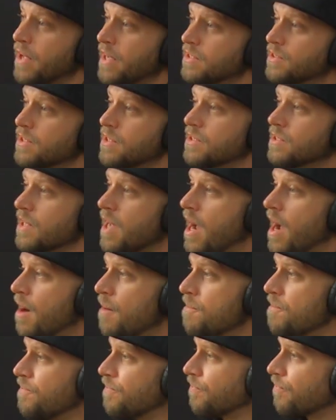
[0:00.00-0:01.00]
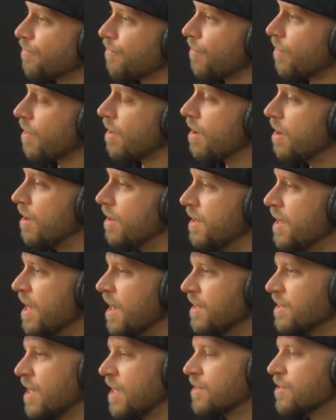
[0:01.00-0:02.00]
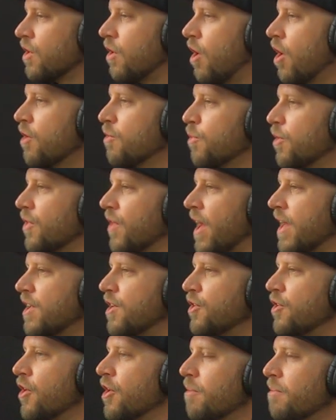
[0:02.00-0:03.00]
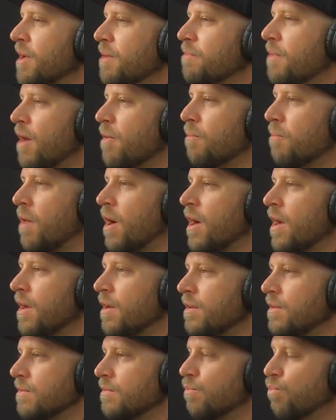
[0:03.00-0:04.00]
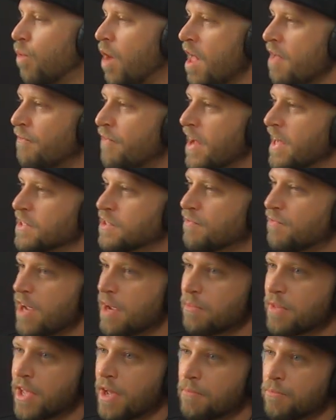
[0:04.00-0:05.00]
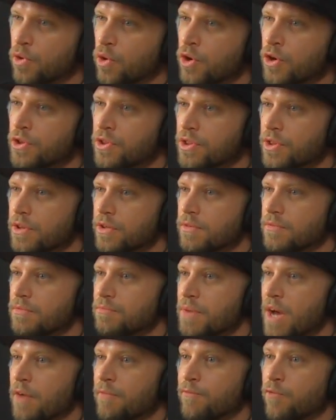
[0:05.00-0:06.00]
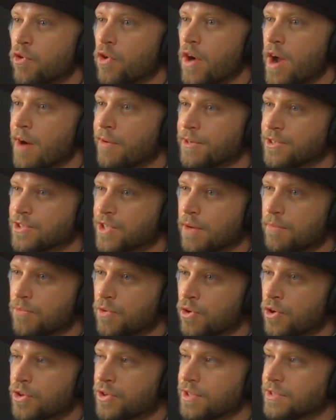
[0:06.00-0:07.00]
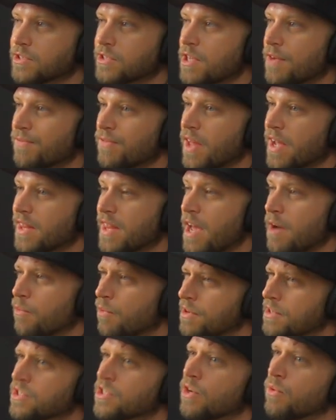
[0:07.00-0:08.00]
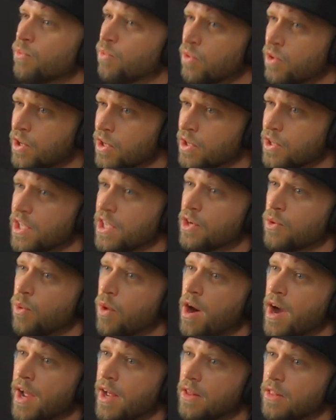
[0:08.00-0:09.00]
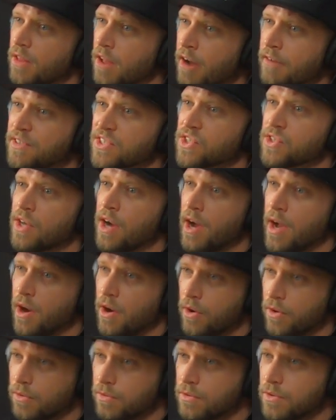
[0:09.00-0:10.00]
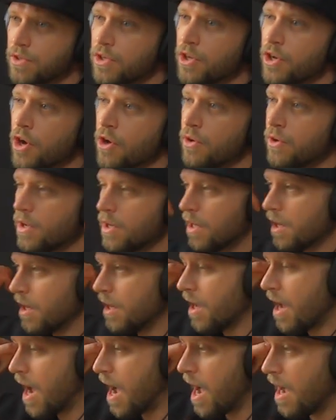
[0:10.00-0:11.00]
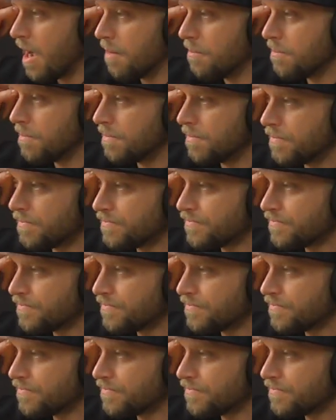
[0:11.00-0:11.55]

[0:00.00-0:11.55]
places. Um, yeah, it's a hard one. Like you know what I mean. My my wife has family up north, about four hours up north and stuff like that, where it's a really quiet lifestyle. You know, um,